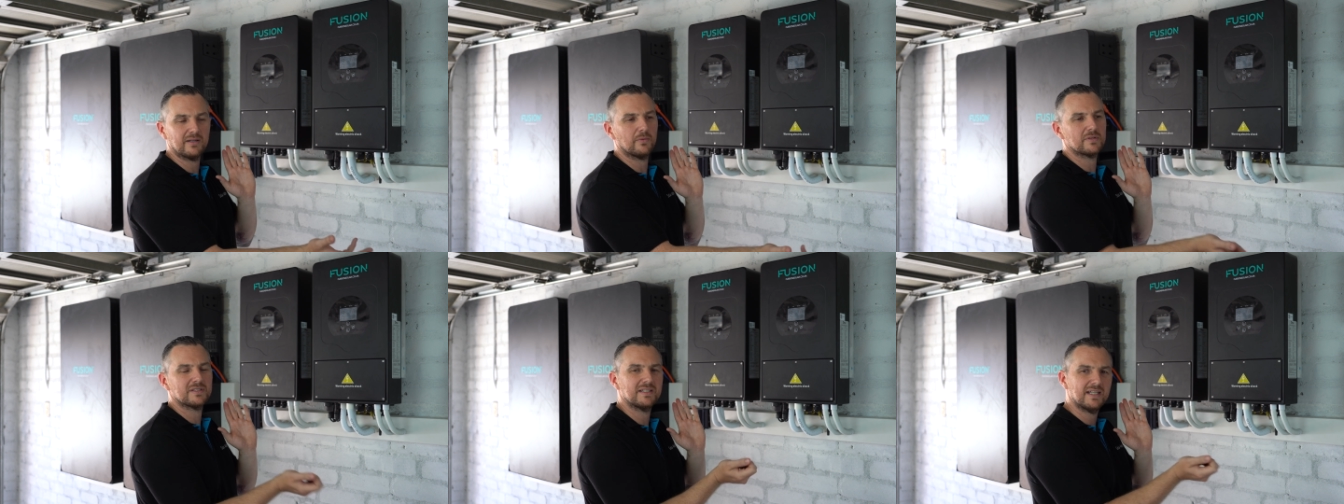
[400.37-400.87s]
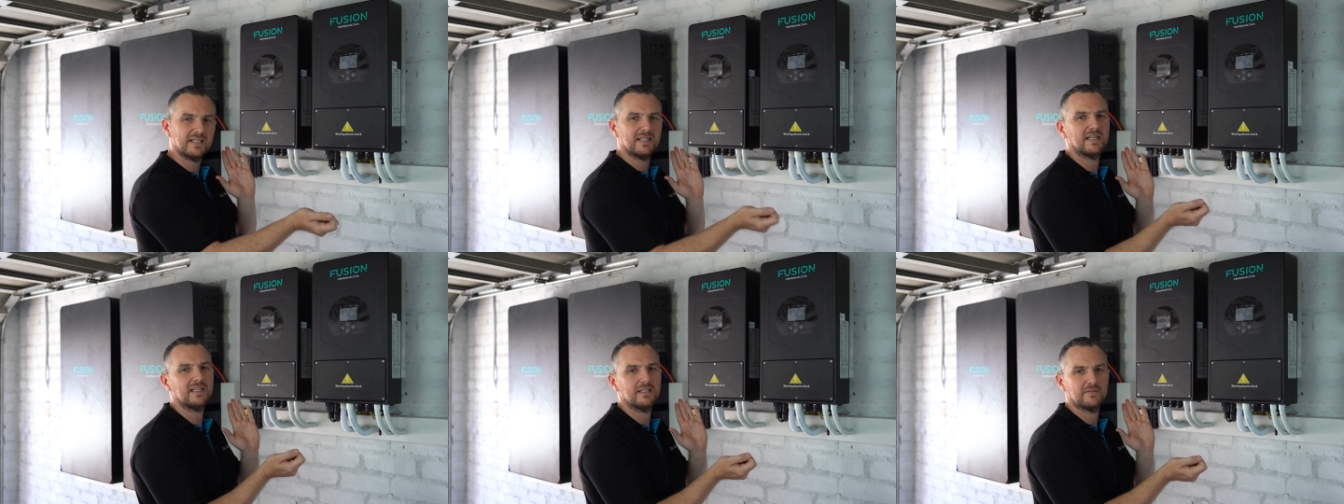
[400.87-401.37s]
I wasn't
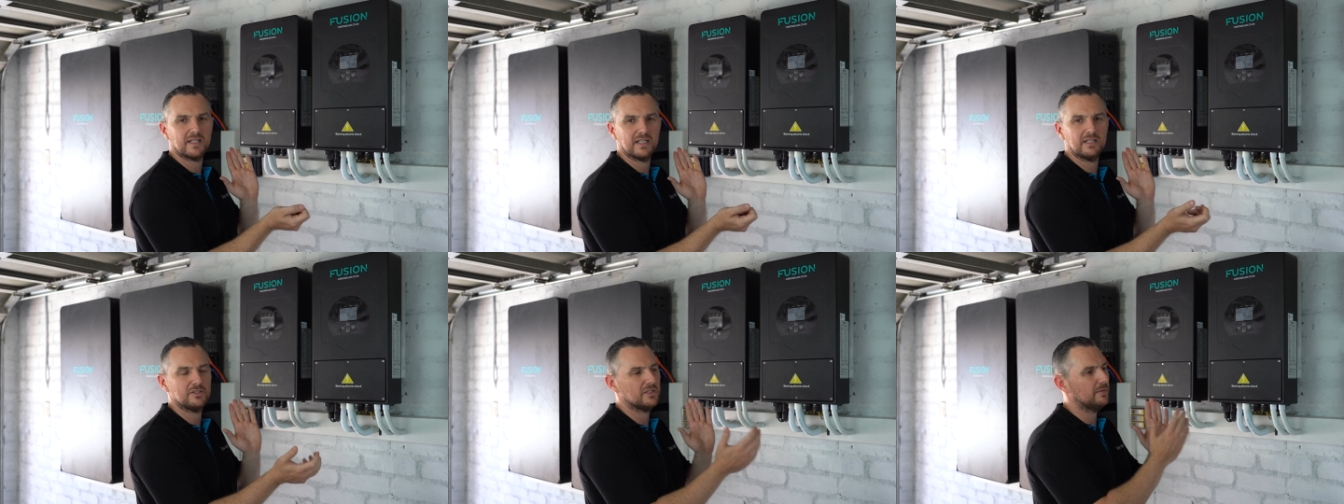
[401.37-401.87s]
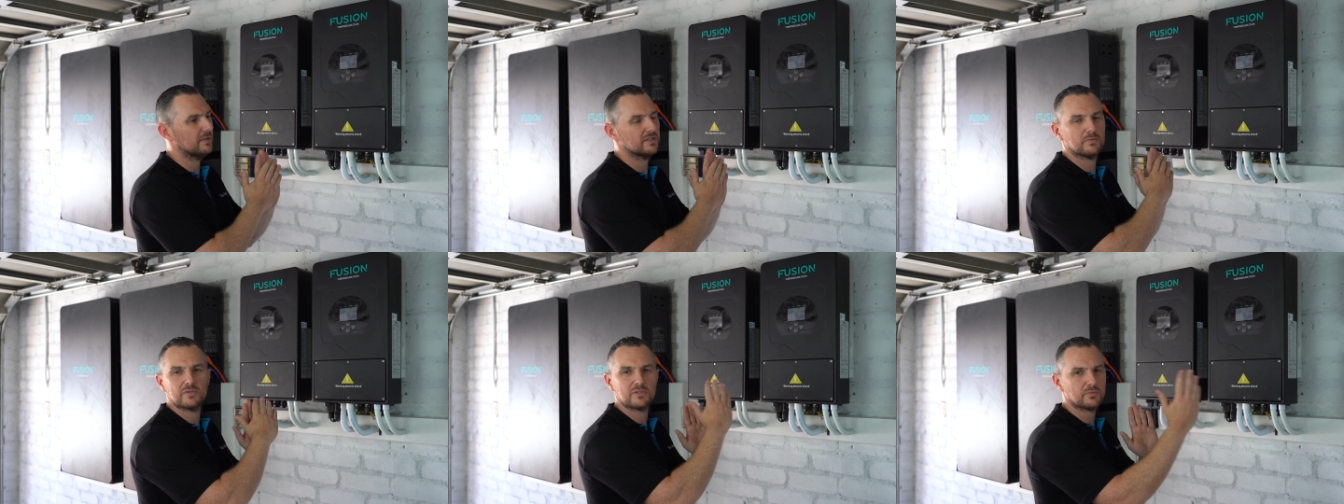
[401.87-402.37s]
getting any of that energy because
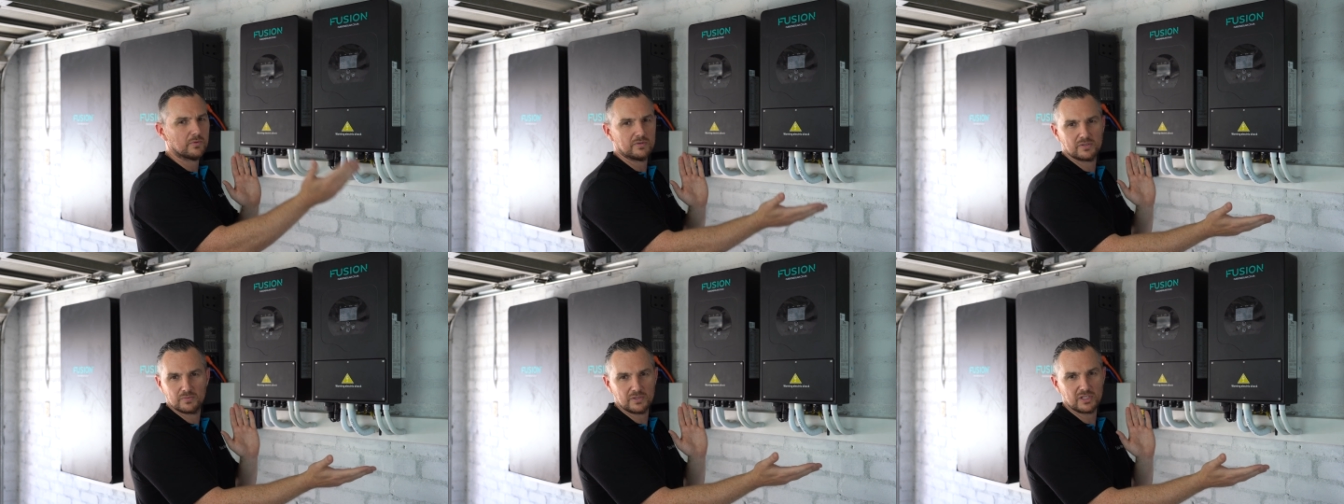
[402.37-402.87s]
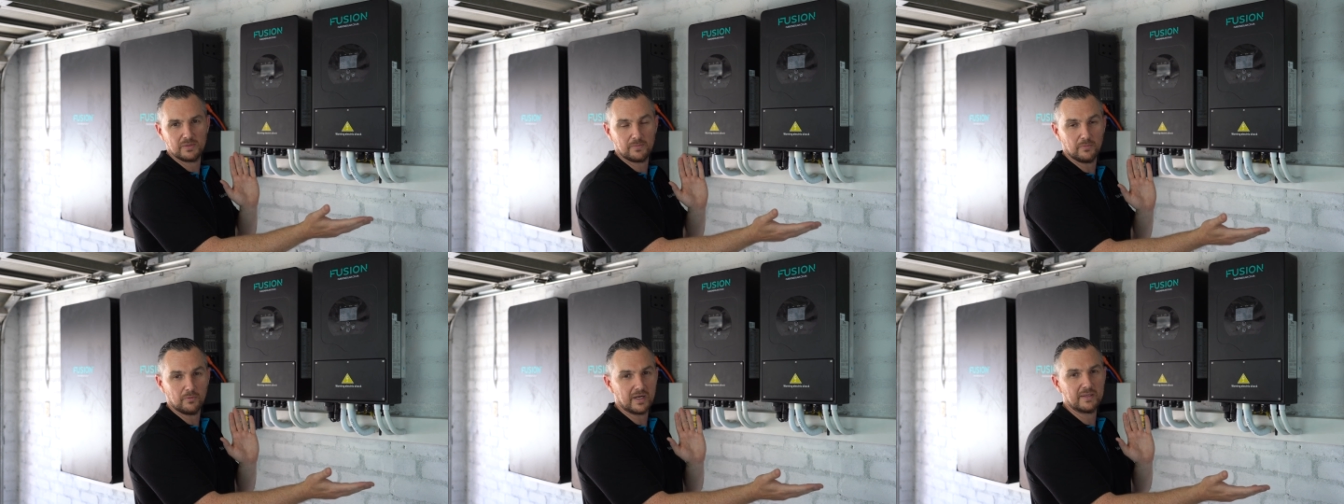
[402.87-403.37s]
it was sw switching
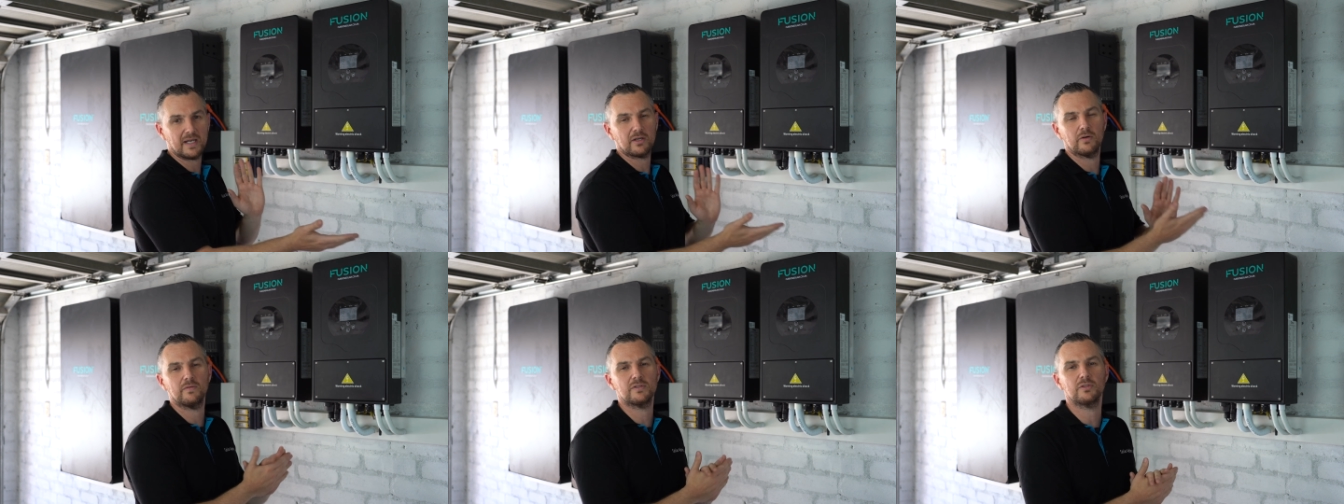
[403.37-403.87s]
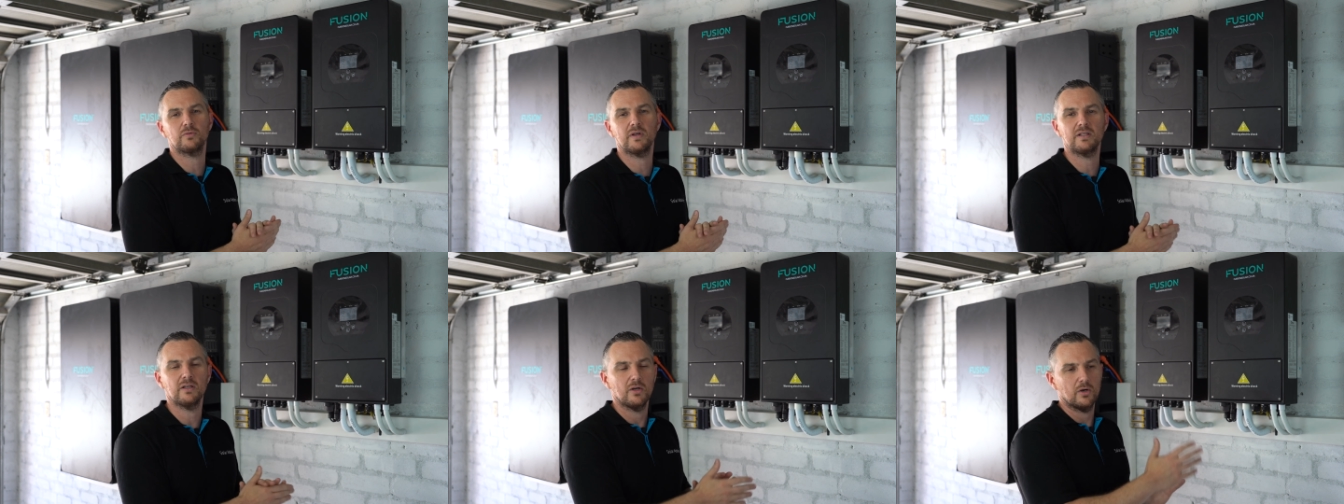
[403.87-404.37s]
right back over to
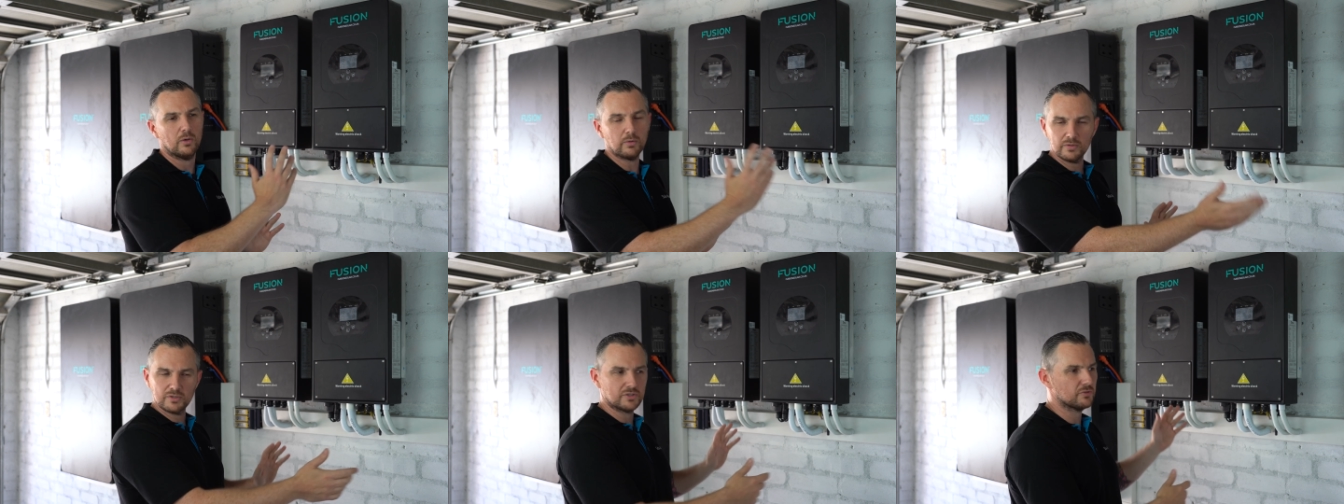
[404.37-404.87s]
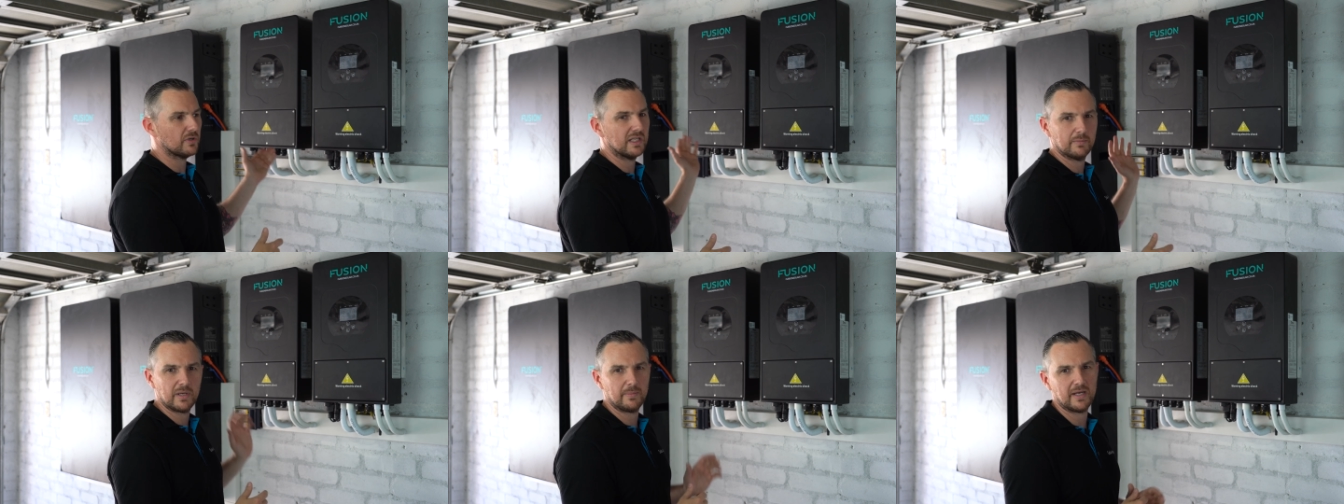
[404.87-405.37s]
grid or it was just
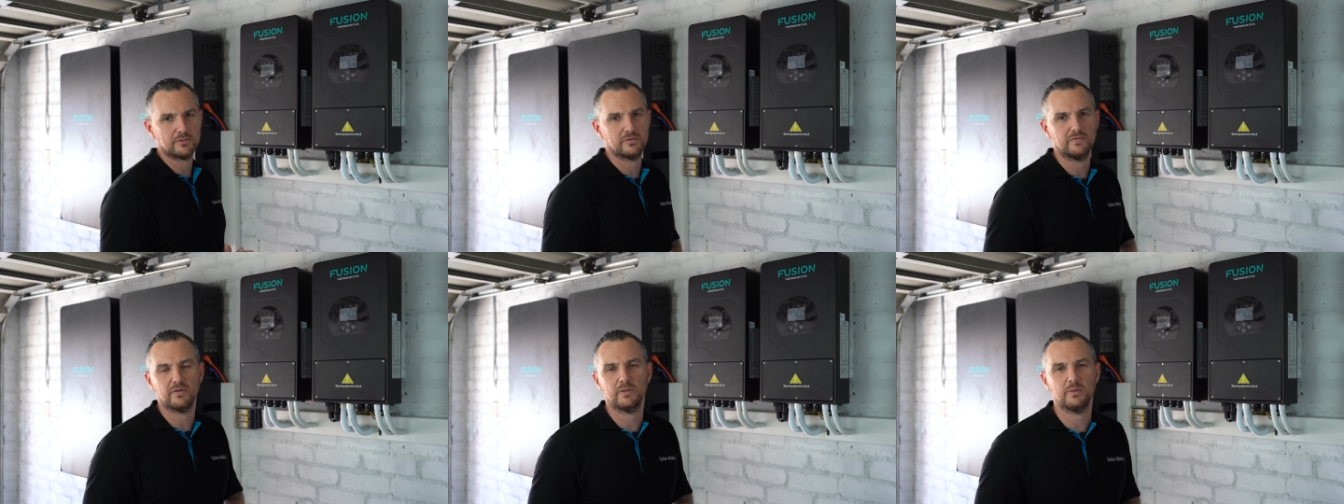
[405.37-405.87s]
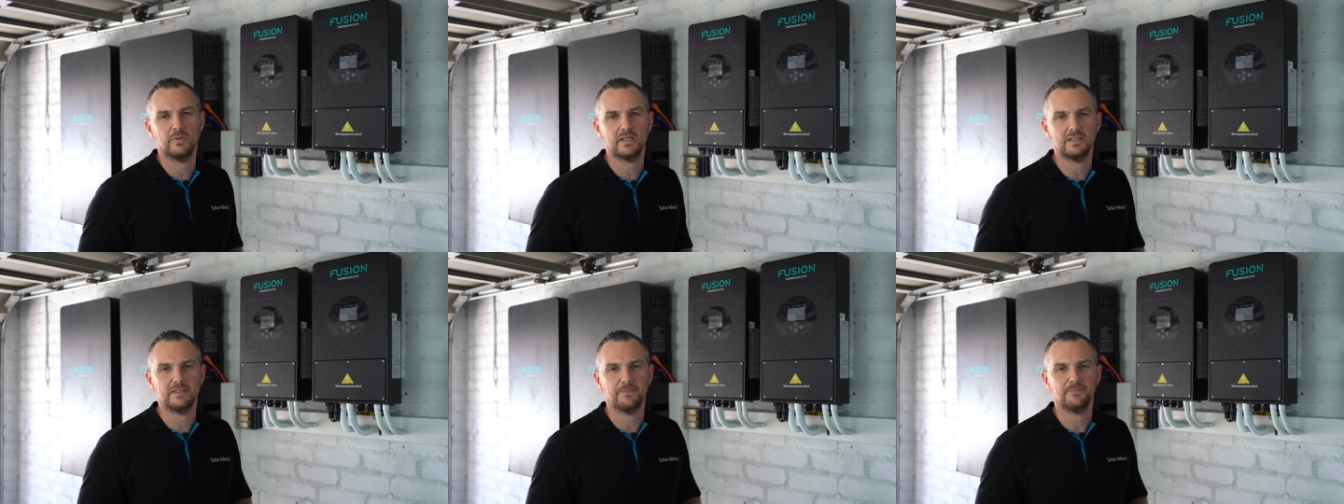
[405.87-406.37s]
draining my battery very
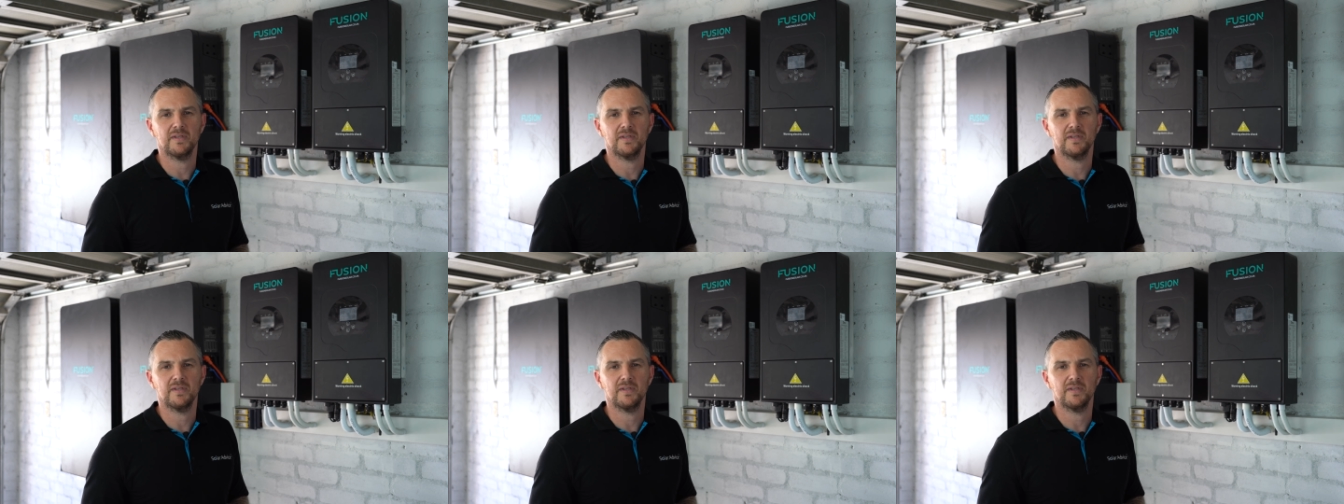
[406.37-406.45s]
quickly.